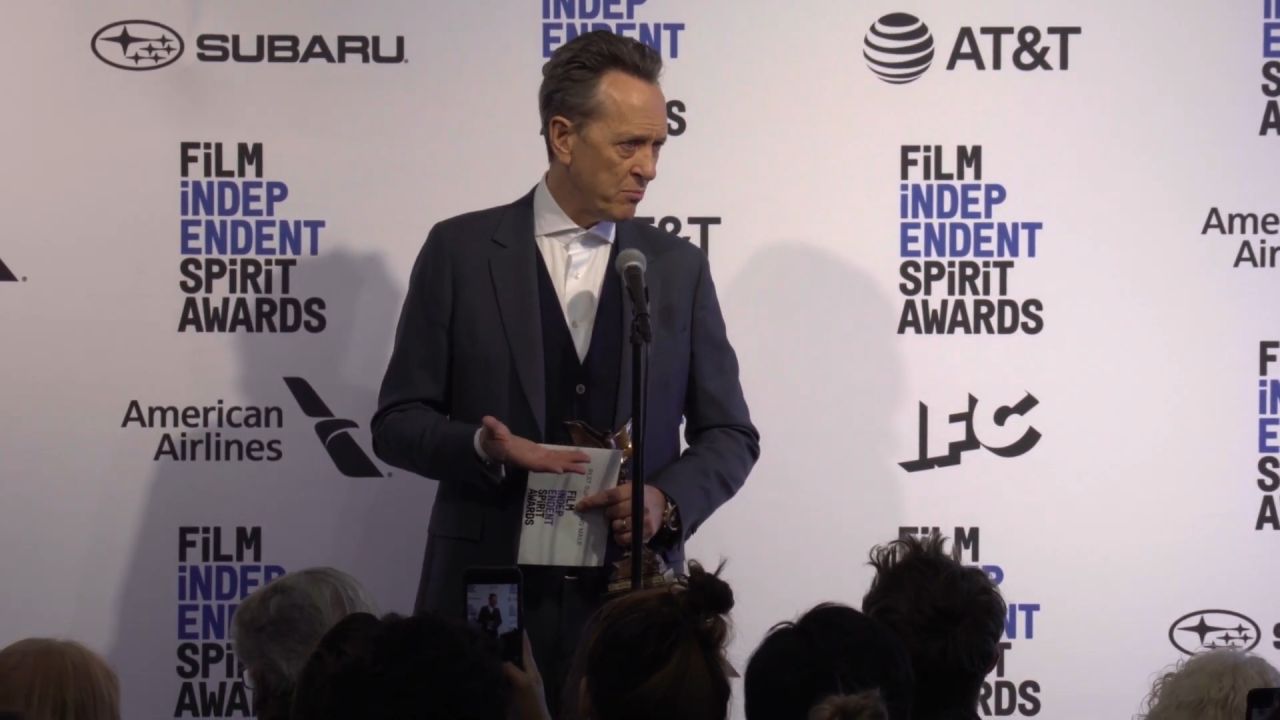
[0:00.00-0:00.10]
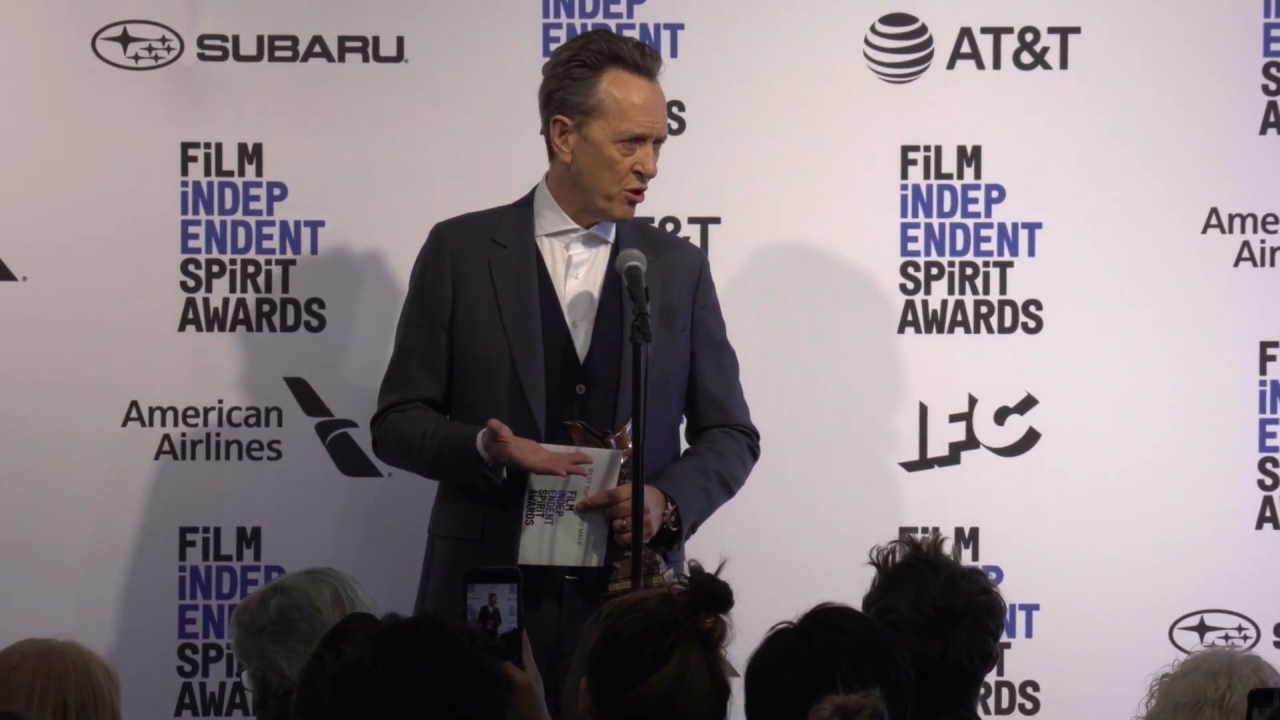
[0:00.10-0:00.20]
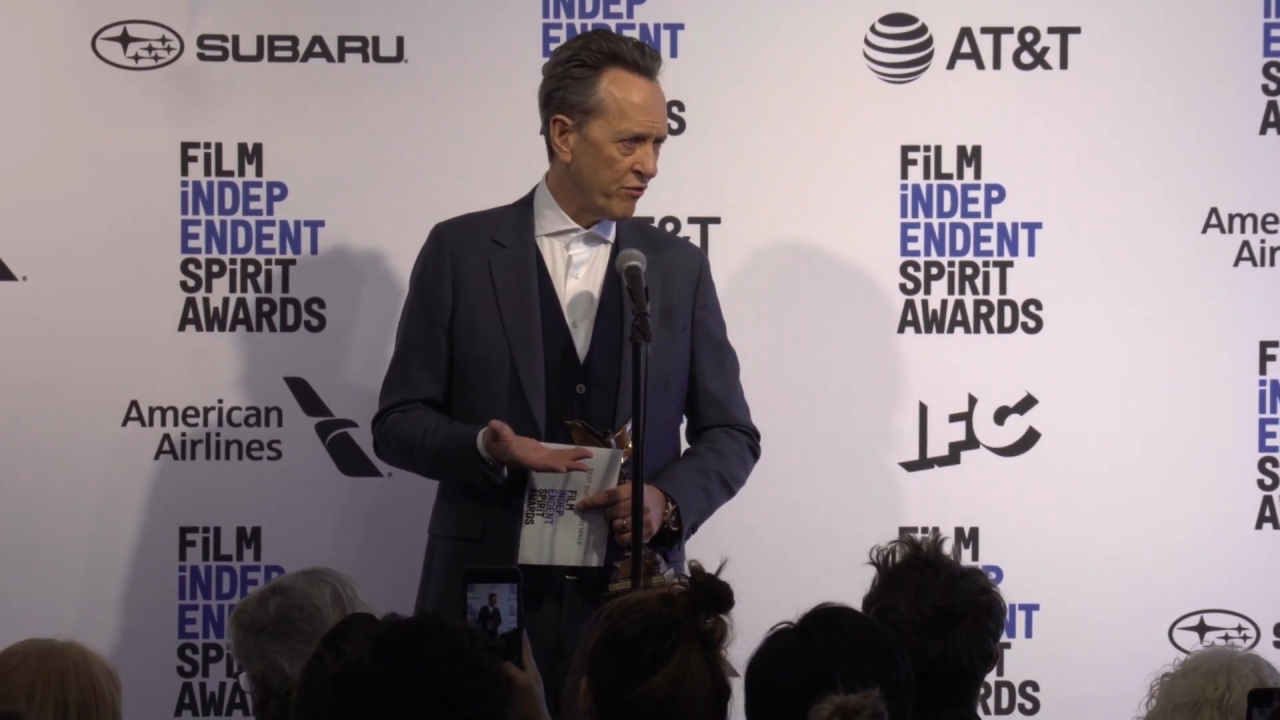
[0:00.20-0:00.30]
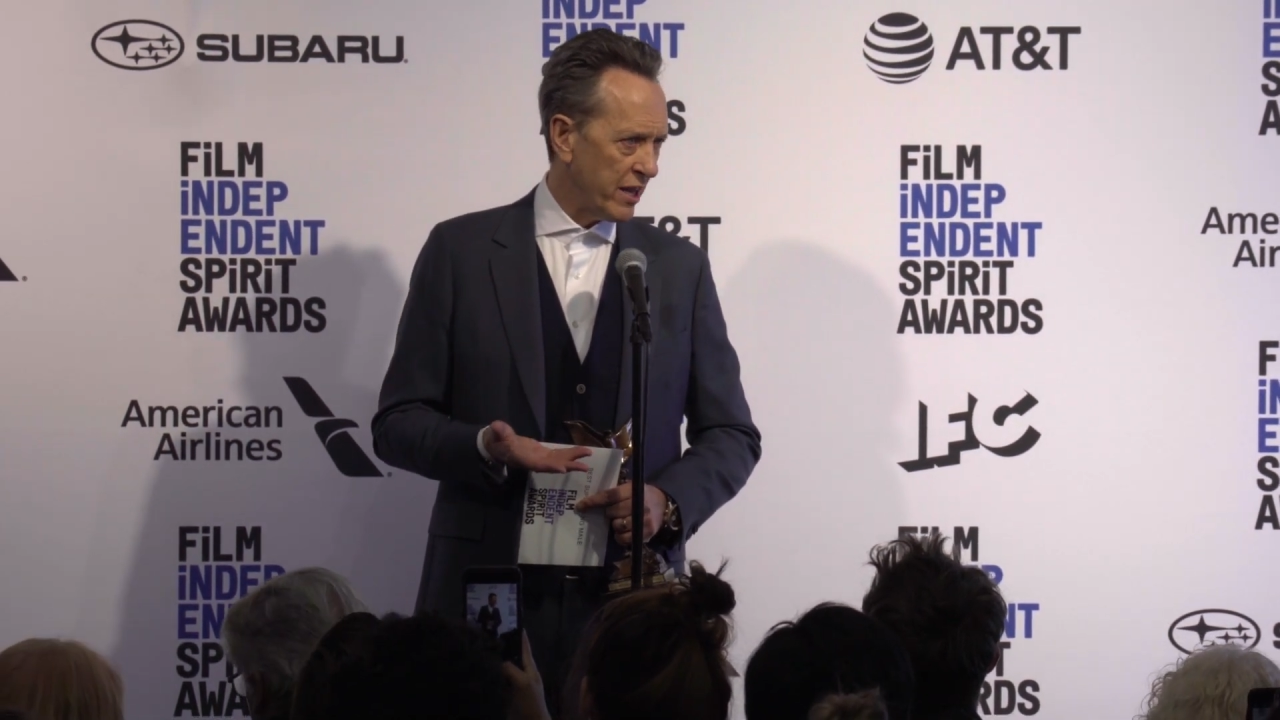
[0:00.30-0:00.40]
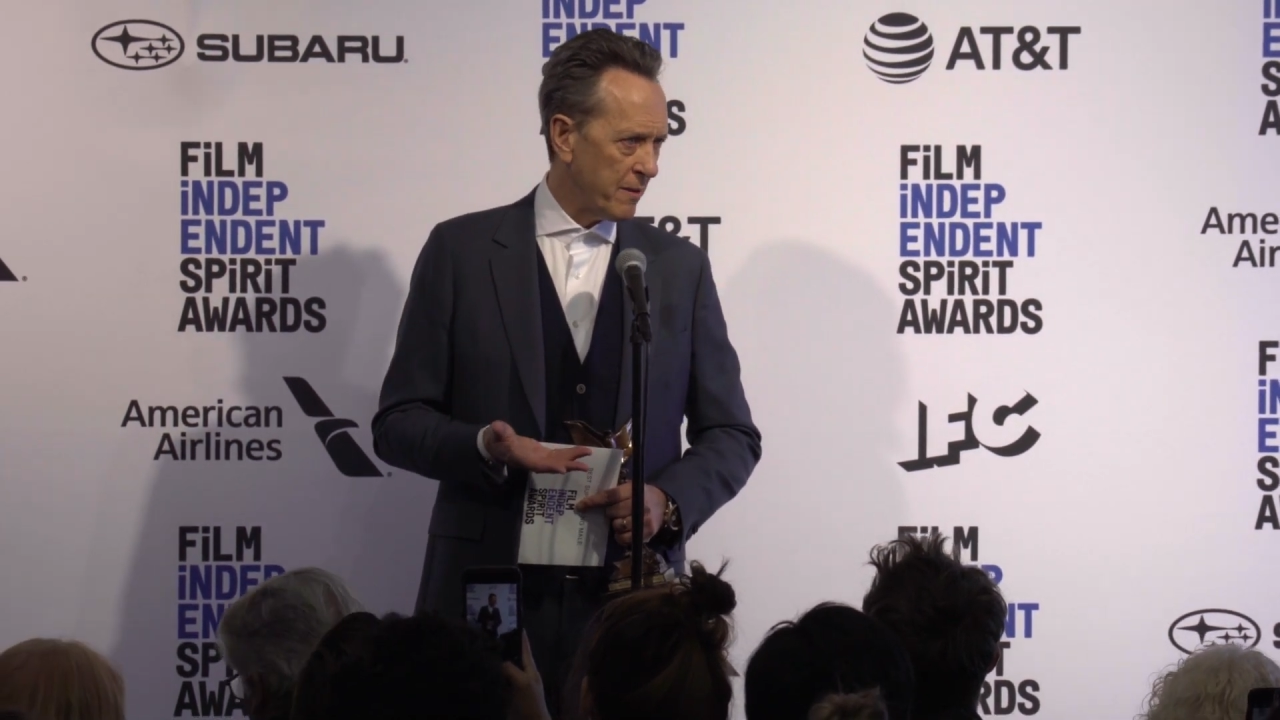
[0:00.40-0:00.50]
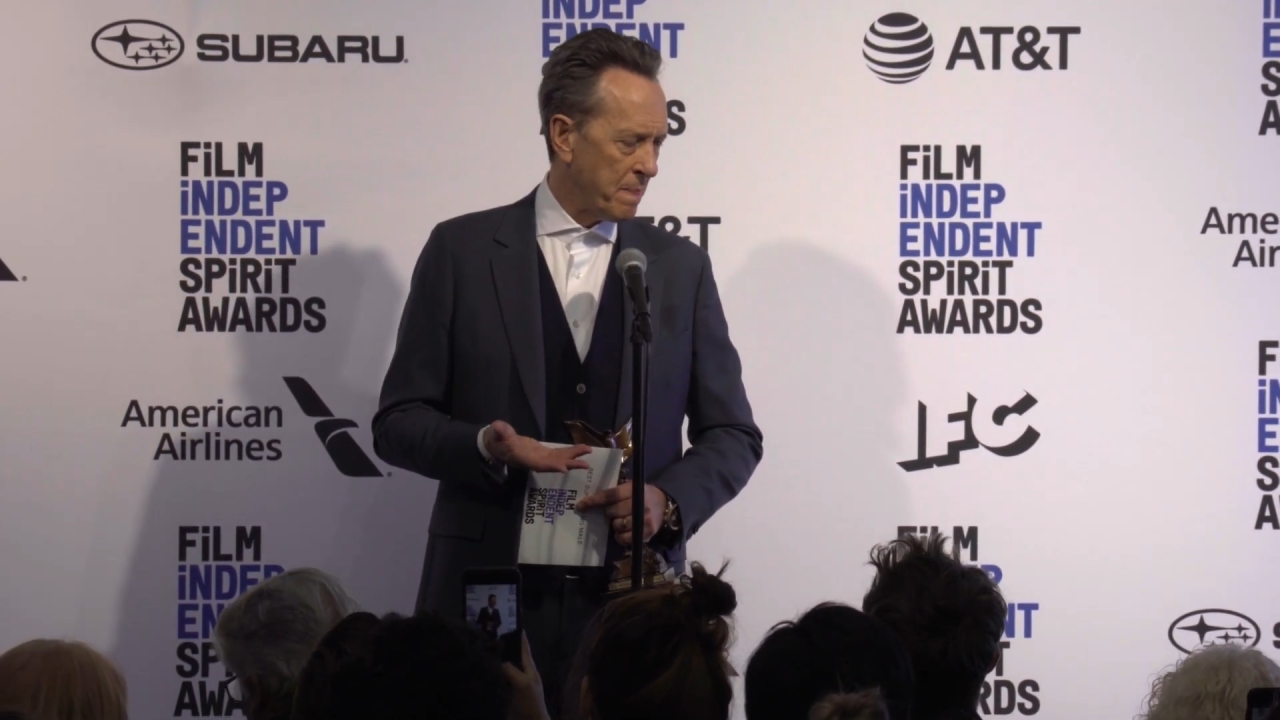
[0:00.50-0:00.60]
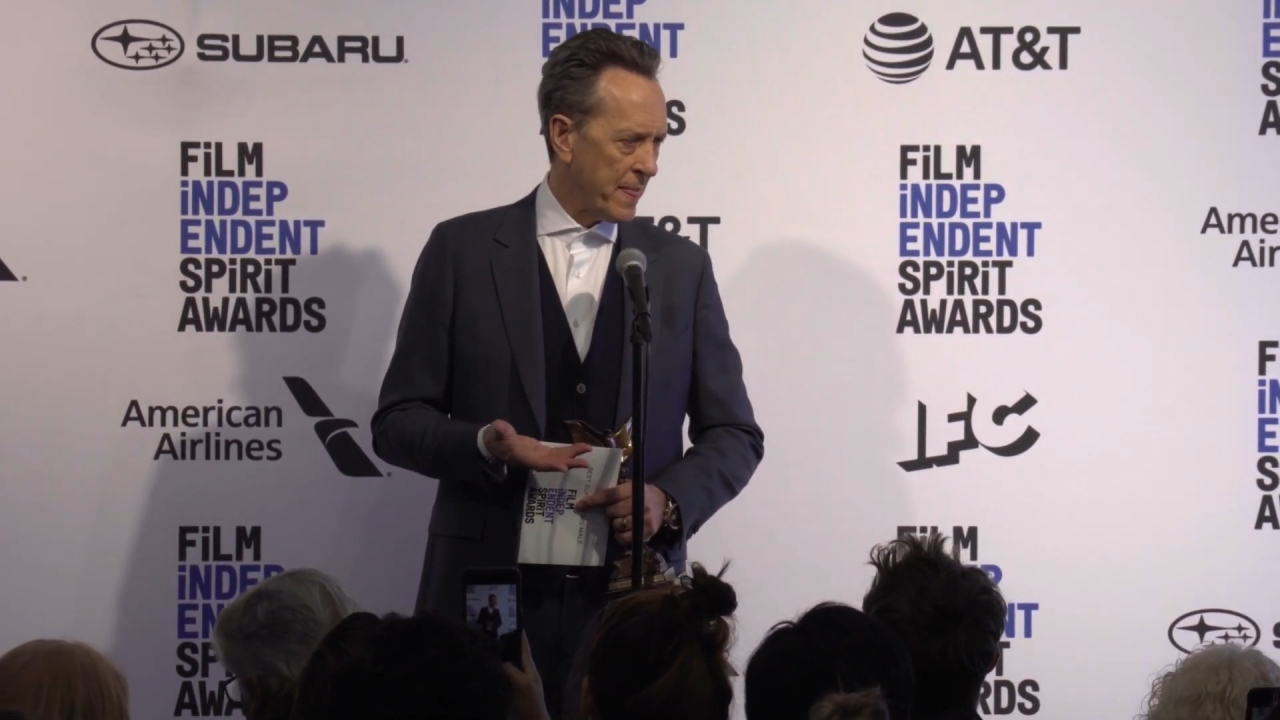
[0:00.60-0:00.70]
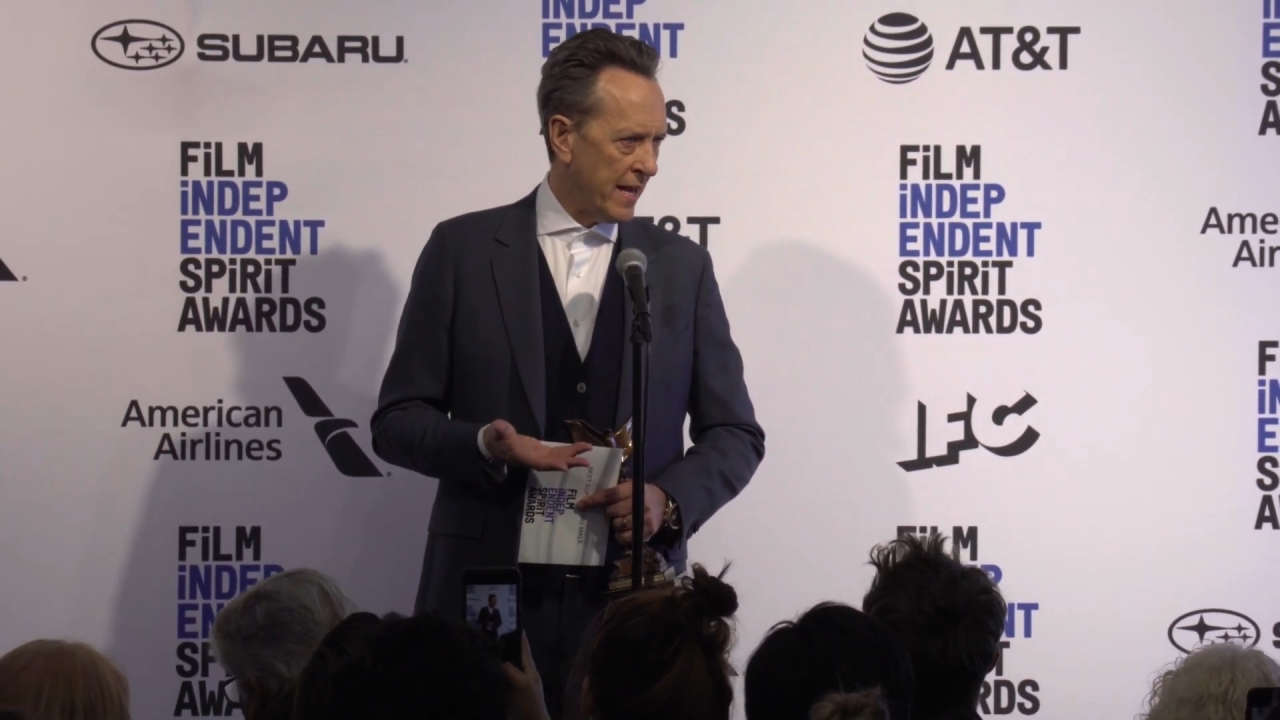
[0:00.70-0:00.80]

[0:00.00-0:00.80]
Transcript: movie,